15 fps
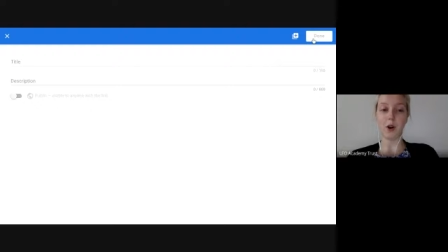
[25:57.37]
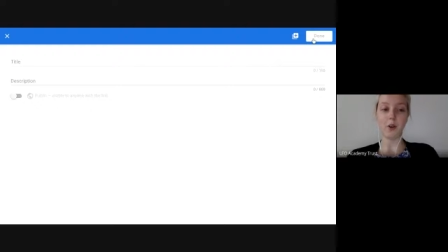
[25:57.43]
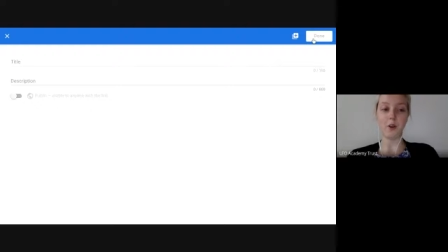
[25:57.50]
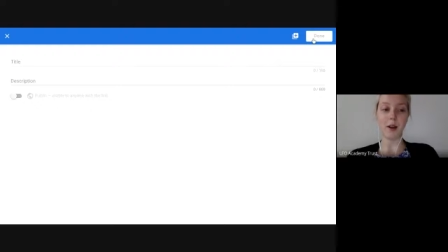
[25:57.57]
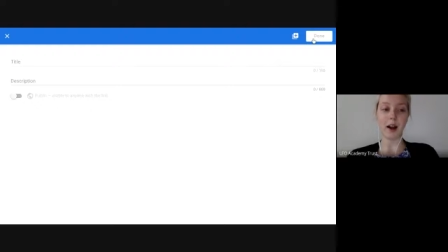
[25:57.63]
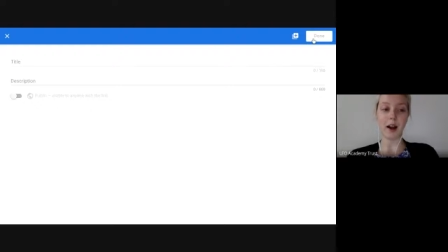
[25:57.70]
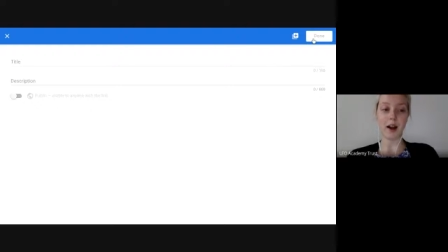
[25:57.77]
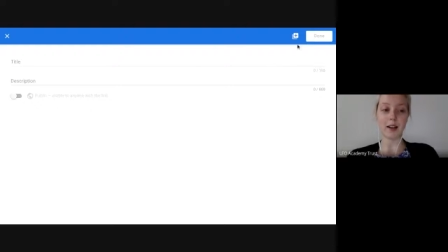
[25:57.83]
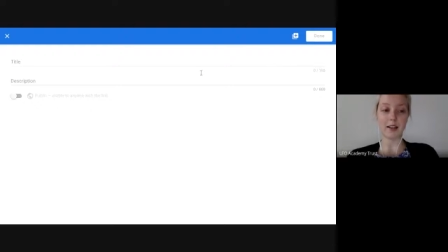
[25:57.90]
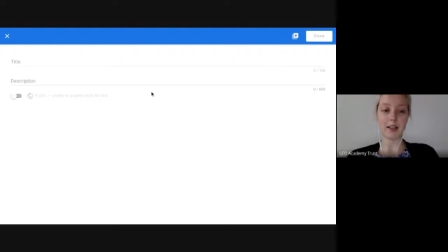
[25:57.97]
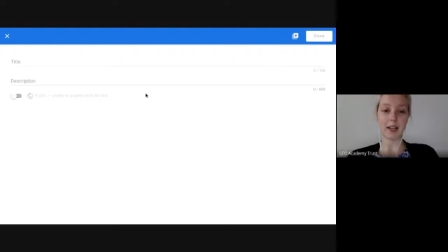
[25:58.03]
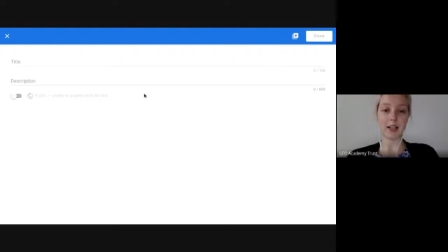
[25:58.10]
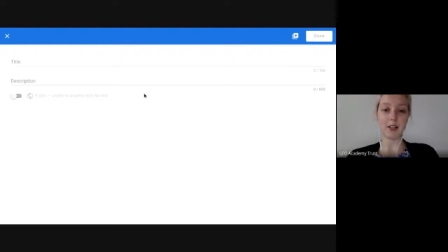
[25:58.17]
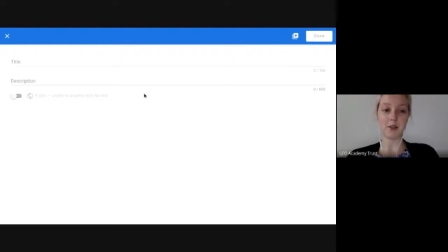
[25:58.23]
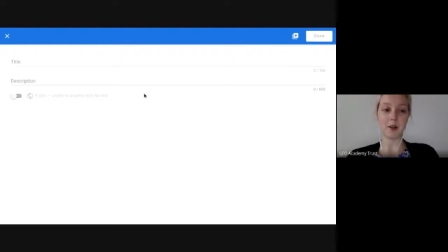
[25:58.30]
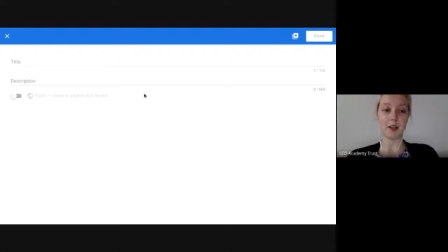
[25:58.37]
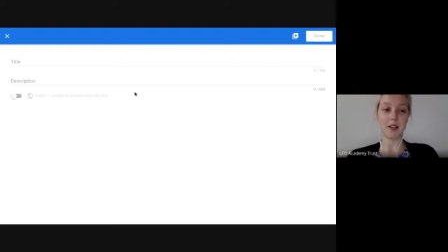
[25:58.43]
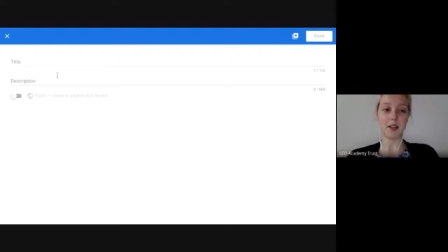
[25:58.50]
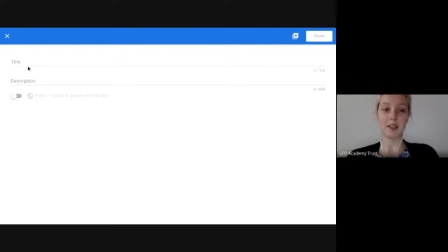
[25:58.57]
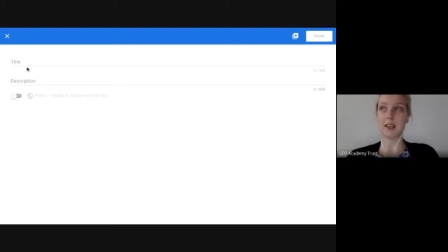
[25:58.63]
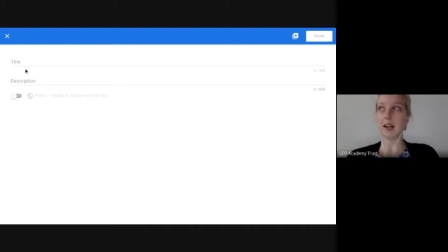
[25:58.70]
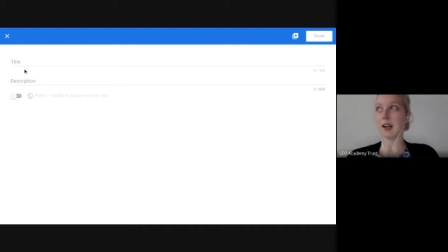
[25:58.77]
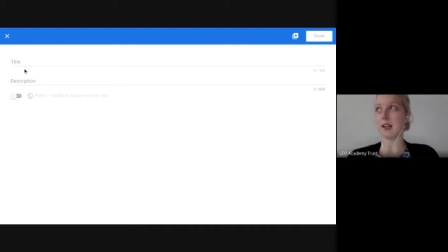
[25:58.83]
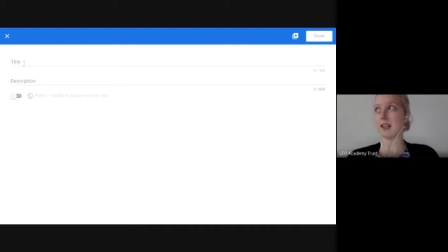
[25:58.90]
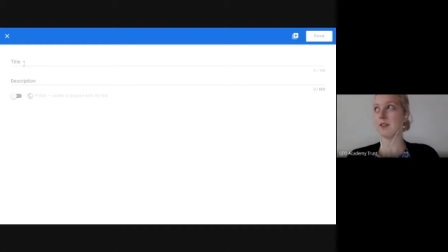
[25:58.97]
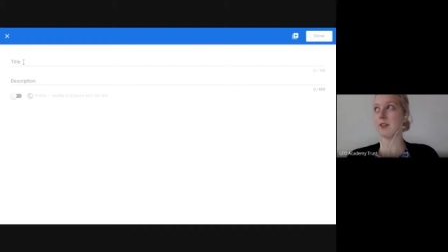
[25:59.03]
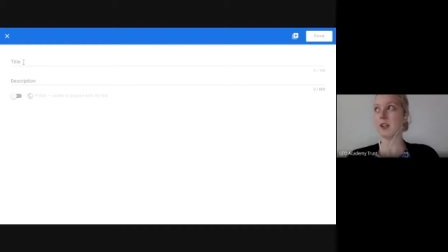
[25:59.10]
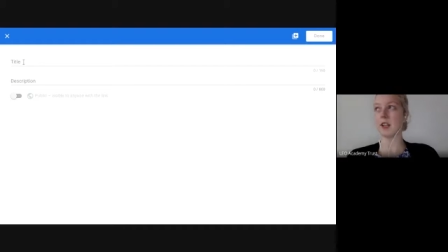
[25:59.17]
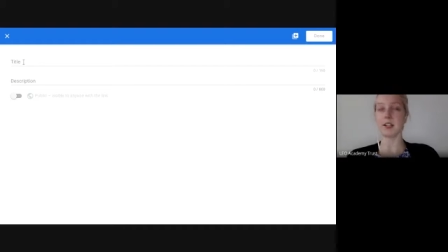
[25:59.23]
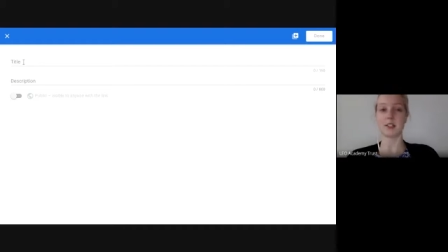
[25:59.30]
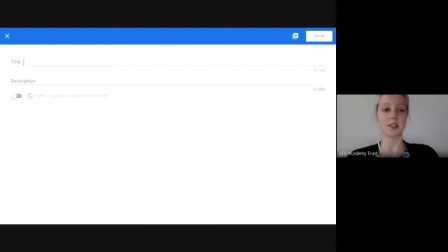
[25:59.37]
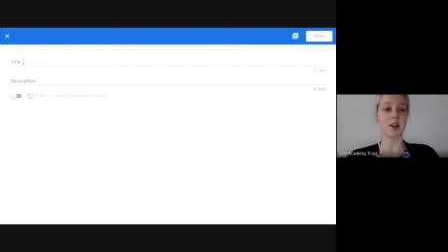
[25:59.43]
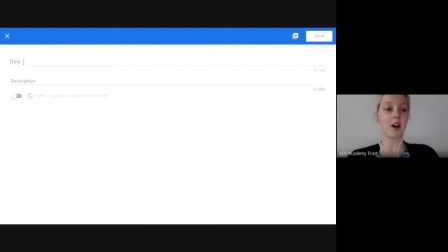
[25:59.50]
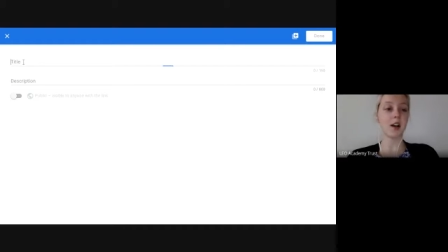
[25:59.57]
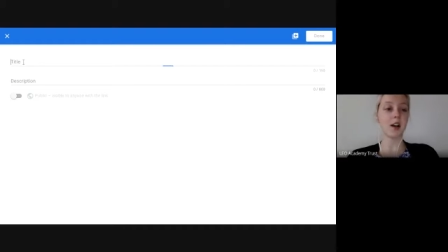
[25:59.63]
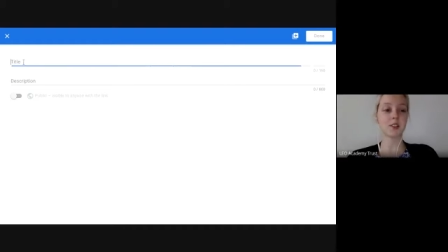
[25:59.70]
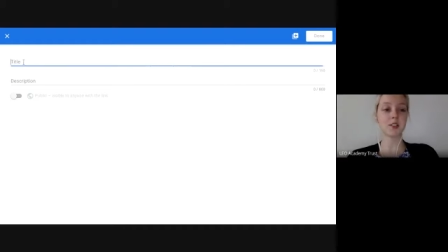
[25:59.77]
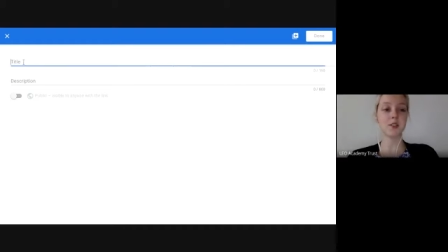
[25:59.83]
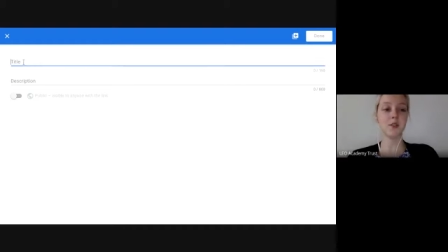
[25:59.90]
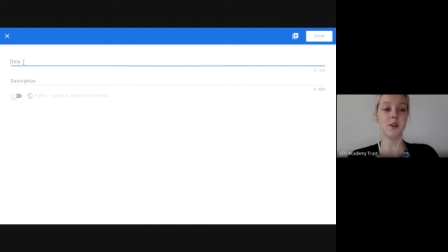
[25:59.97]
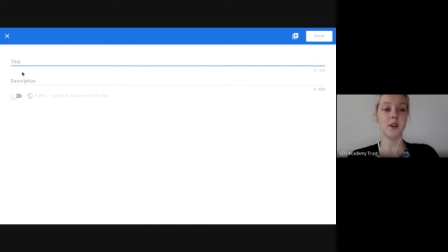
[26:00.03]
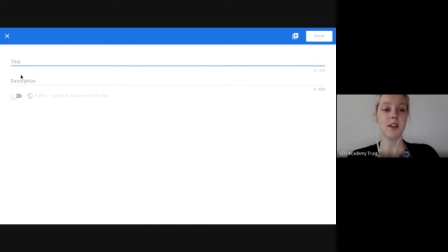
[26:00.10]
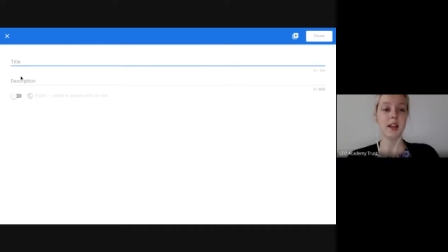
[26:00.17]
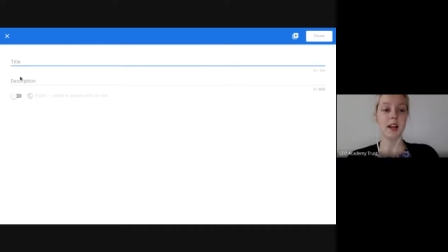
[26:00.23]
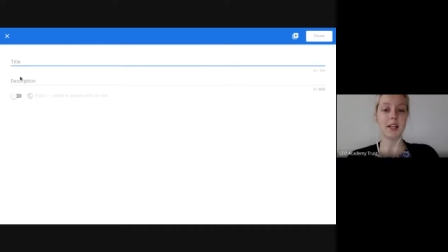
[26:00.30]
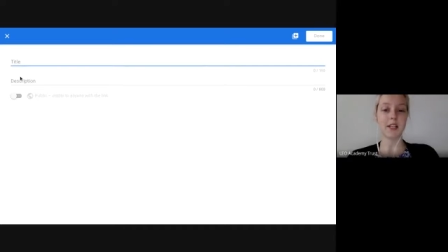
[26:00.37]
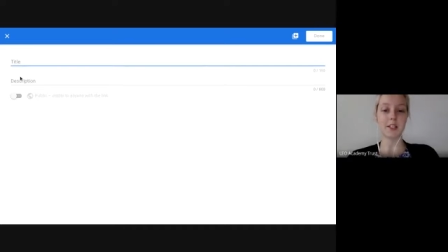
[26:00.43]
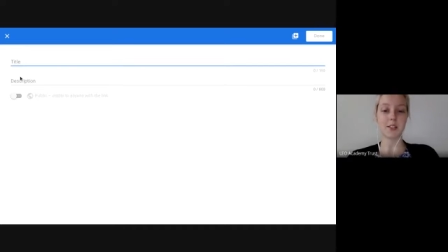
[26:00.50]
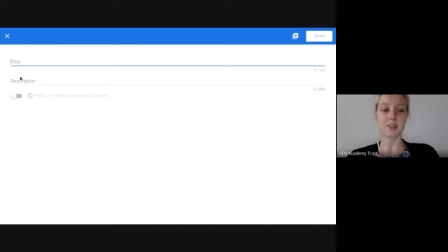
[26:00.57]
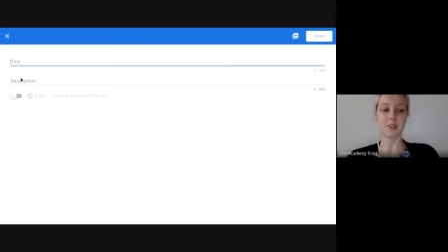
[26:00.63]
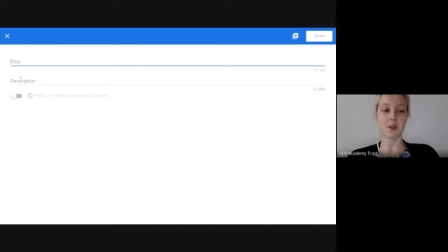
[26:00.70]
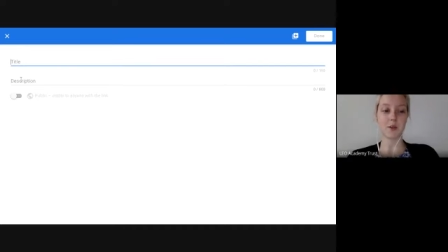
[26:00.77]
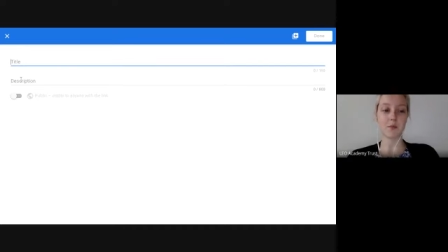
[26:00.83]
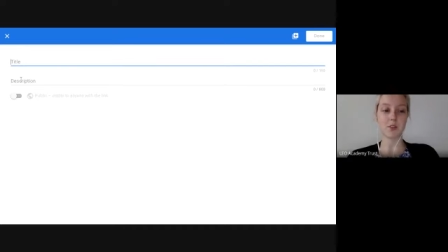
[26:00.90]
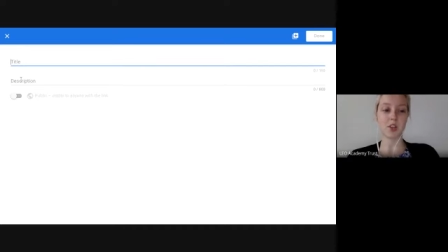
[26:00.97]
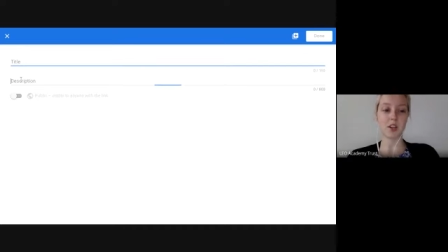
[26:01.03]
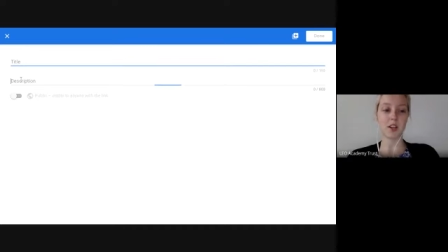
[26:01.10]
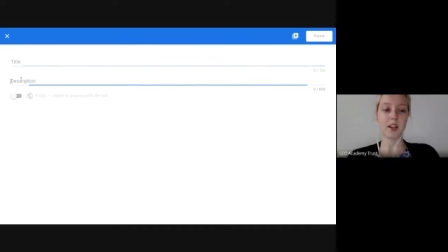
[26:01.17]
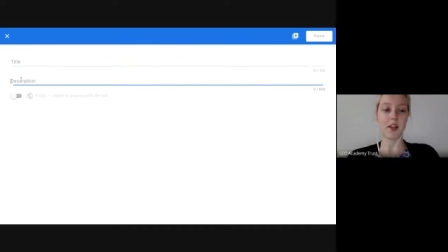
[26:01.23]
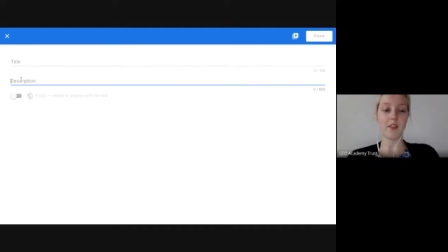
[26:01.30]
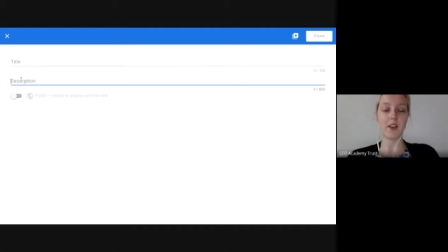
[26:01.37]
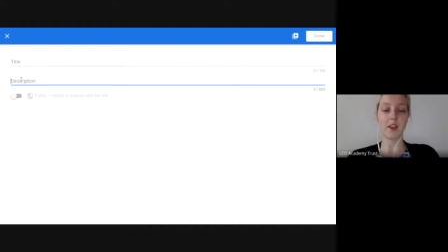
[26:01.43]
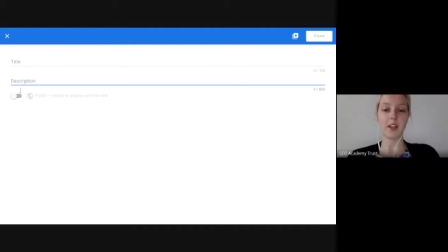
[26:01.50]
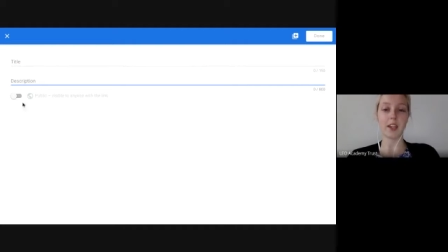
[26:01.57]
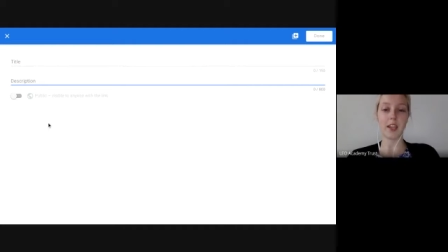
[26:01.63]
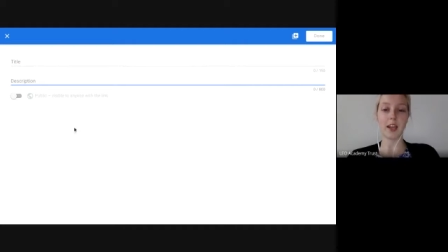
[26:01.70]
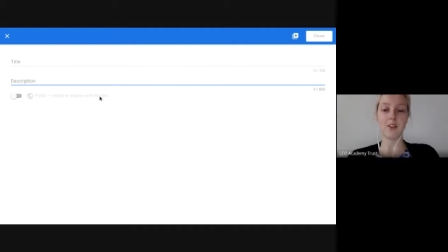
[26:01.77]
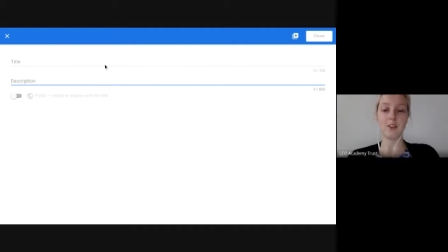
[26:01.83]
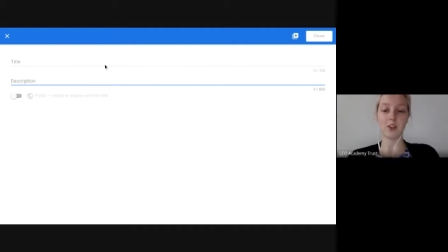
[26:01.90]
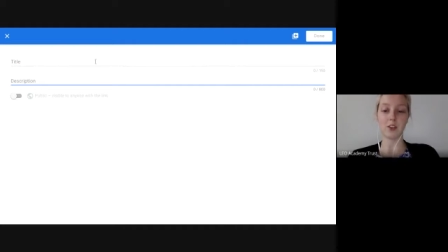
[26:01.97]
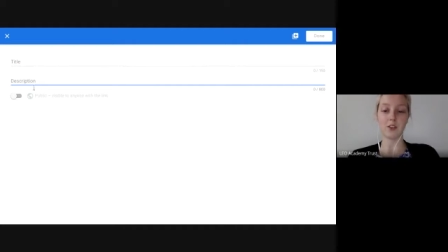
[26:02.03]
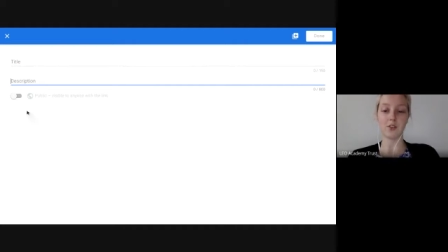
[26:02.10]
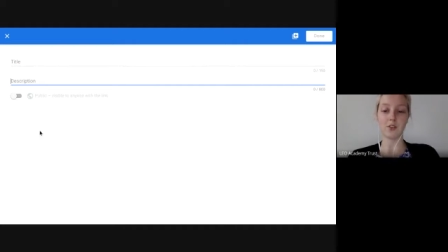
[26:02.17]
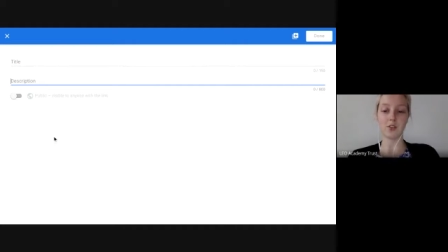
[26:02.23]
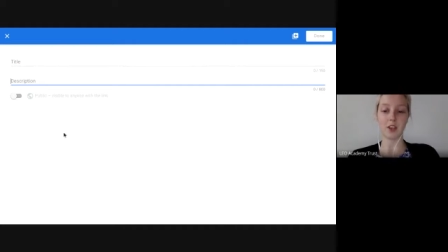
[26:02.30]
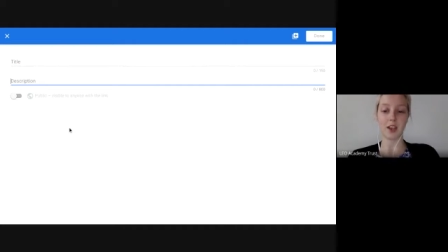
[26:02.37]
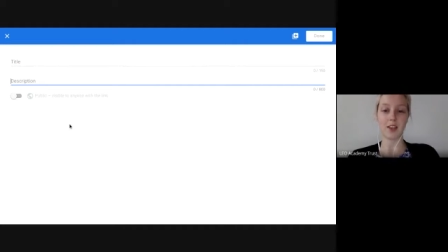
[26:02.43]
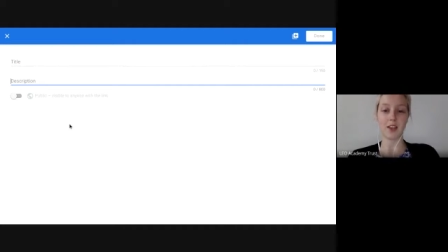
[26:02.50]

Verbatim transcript: own art gallery, uh, giving it a title and a description. And then again, you can share